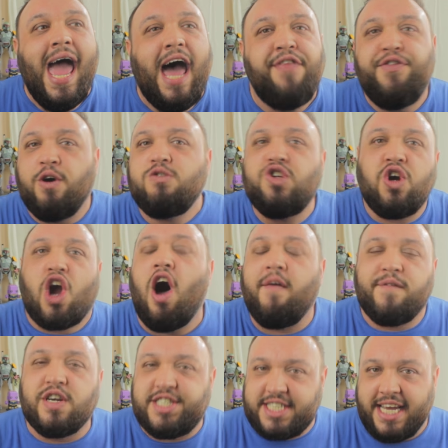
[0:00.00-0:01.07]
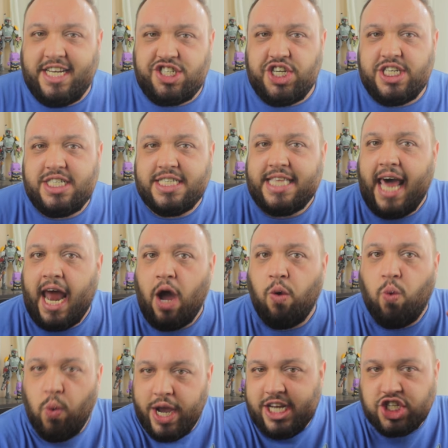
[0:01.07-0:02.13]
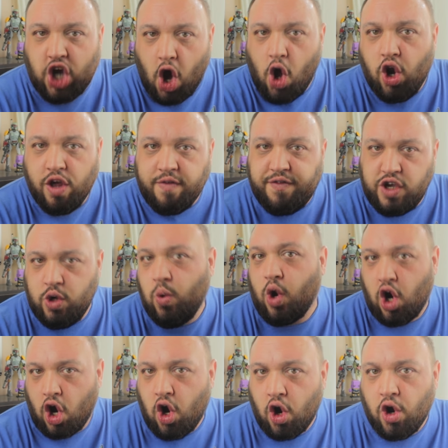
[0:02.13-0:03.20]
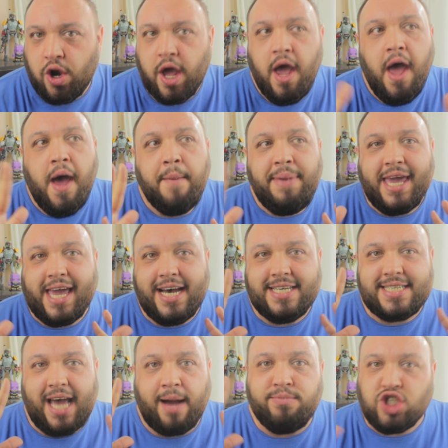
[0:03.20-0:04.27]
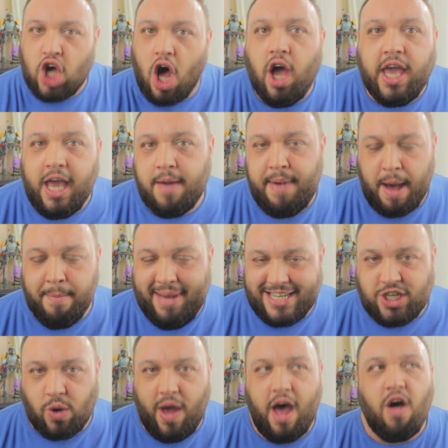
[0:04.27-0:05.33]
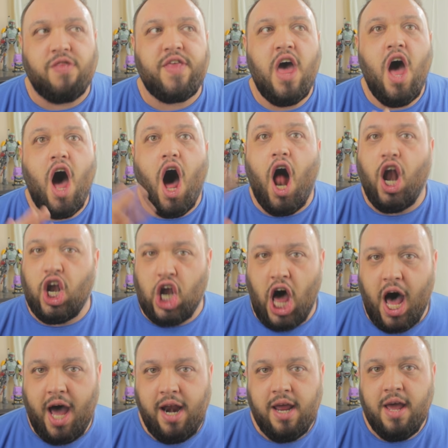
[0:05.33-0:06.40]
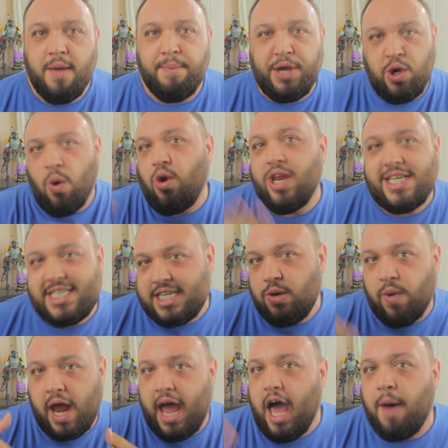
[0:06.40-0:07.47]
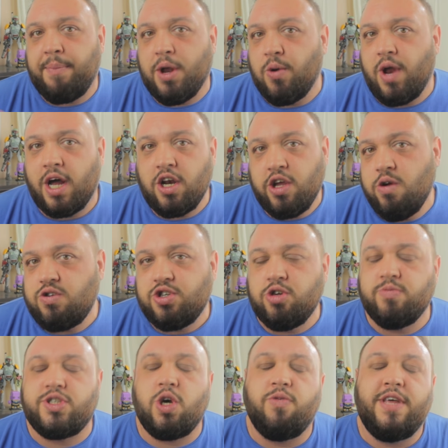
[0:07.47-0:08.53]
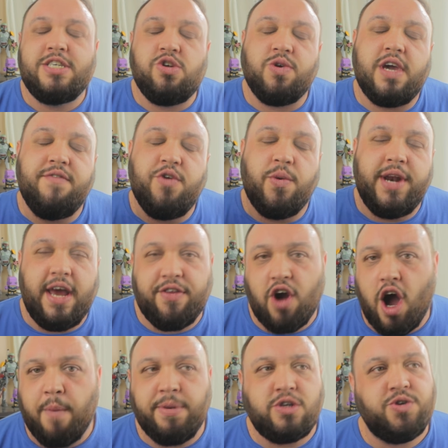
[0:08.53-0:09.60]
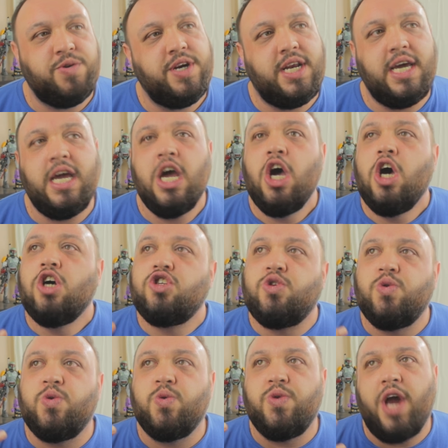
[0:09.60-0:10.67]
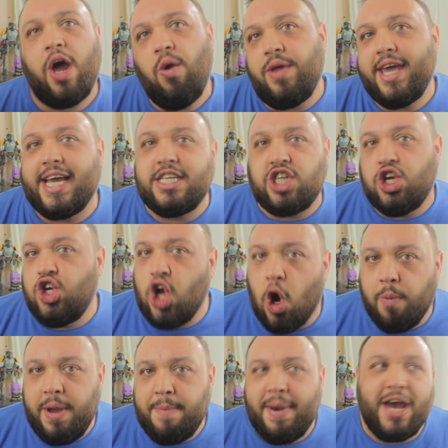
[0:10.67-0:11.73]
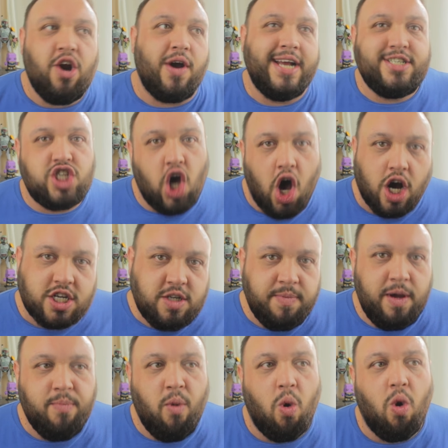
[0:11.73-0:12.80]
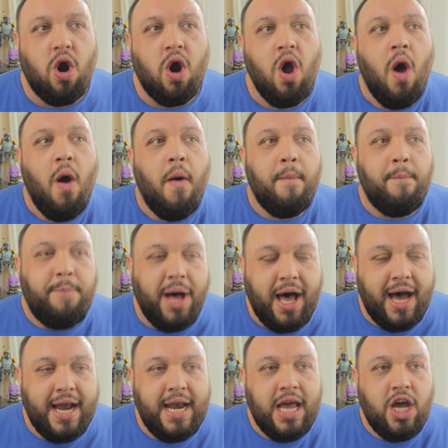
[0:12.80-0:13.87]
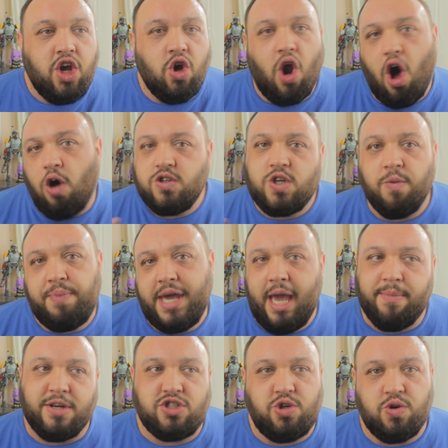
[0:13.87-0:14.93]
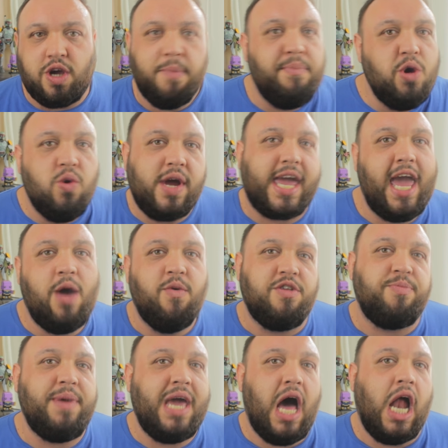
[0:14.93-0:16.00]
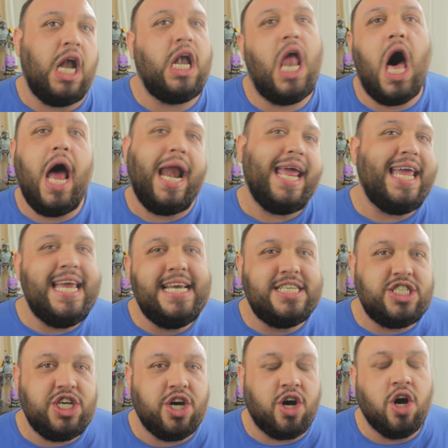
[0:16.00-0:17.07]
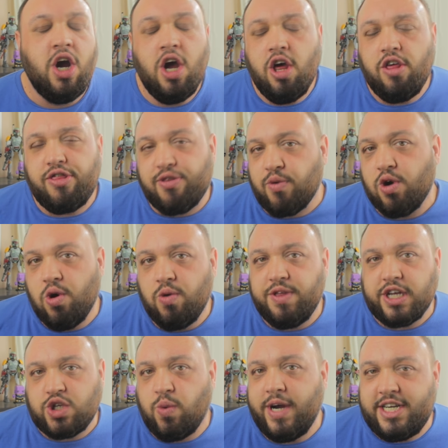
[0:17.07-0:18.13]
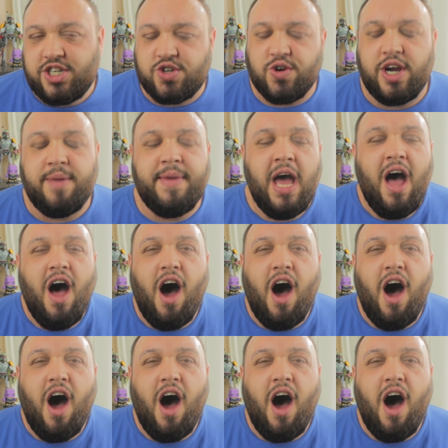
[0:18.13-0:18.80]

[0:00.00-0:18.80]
And those are conversations that I wish all of you heard because I'm talking about mental health a lot, but you only see what I upload on YouTube. So this will give you another opportunity to not only get to know me better and talk to me more, but you'll also be able to communicate with me a lot easier through the Twitch stream.